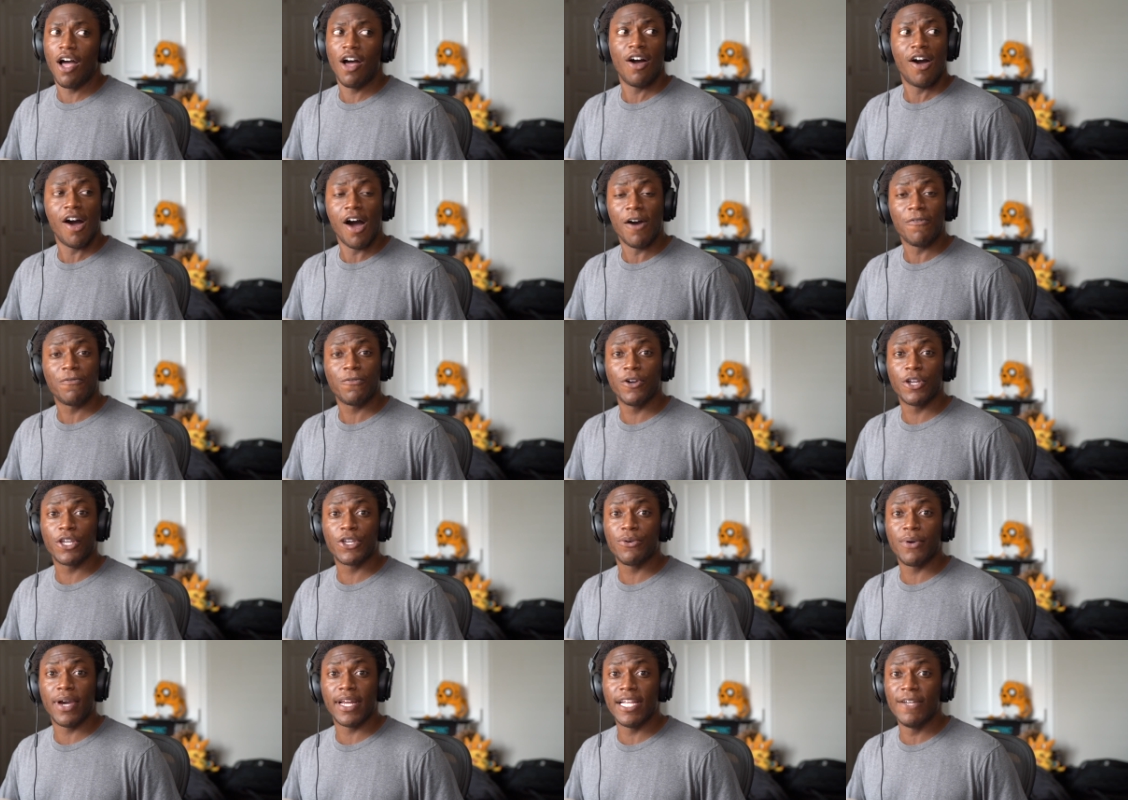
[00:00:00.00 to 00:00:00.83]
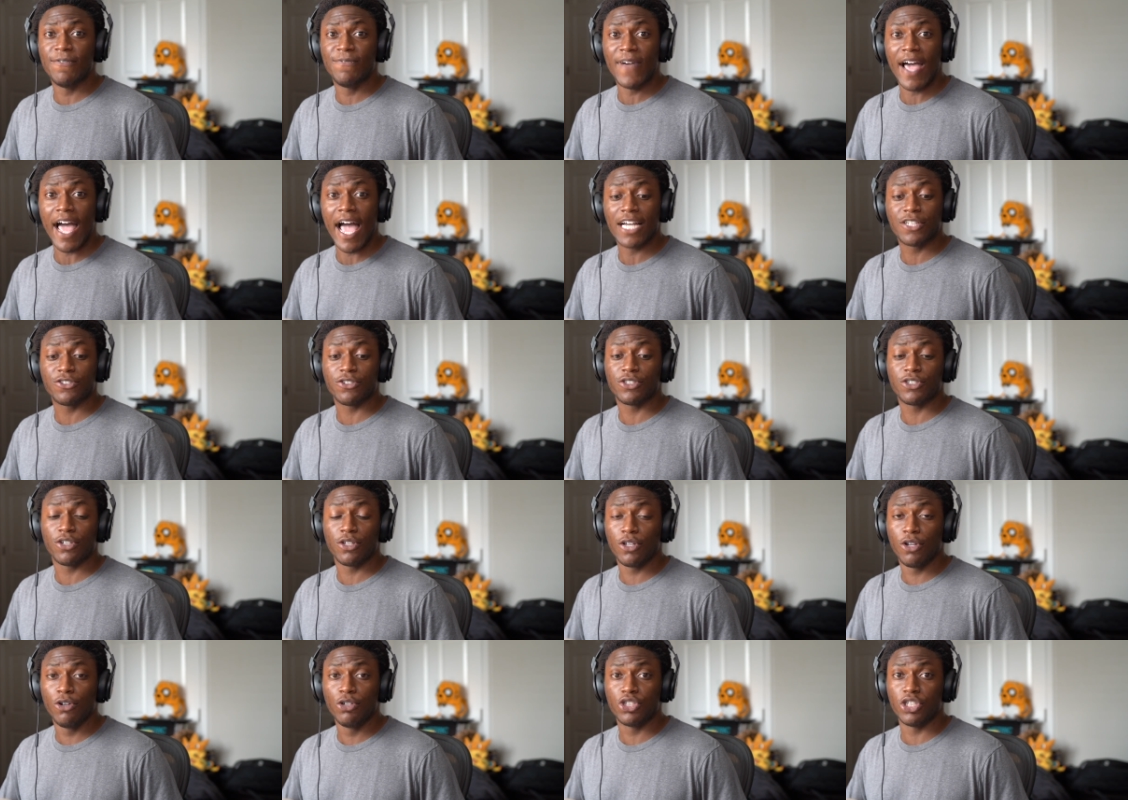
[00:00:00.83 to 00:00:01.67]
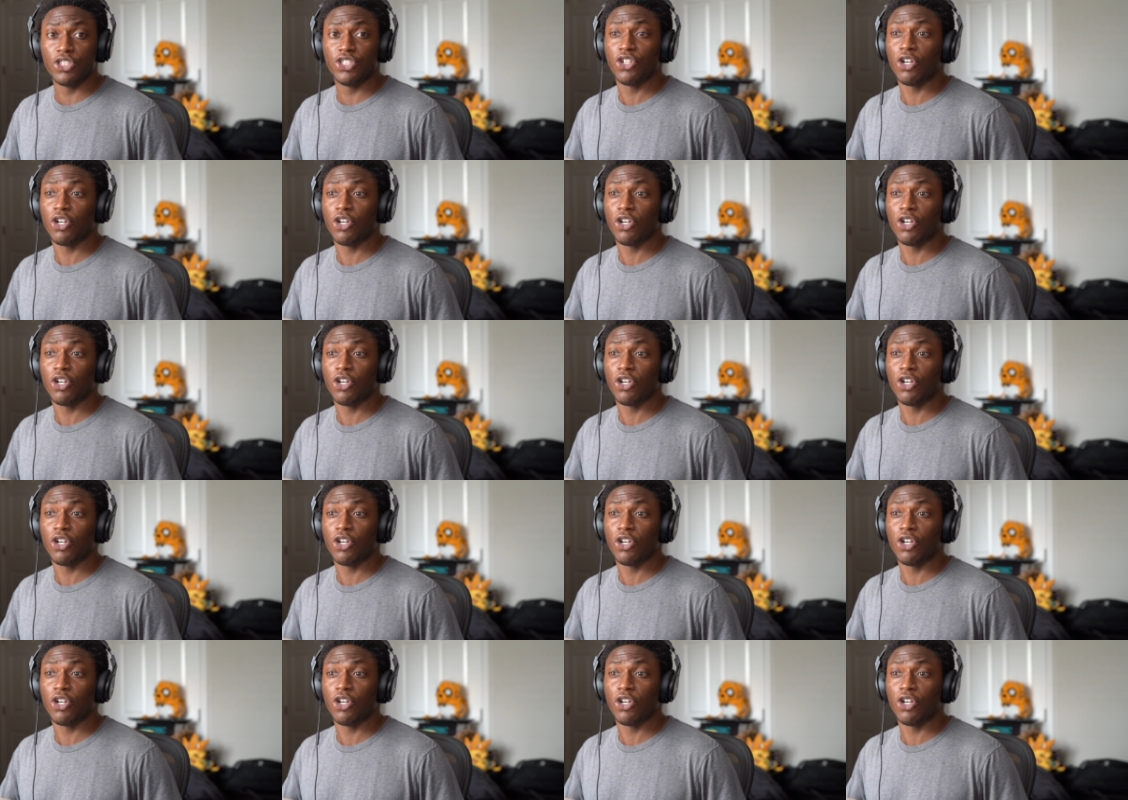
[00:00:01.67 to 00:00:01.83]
offering you any facts or solutions.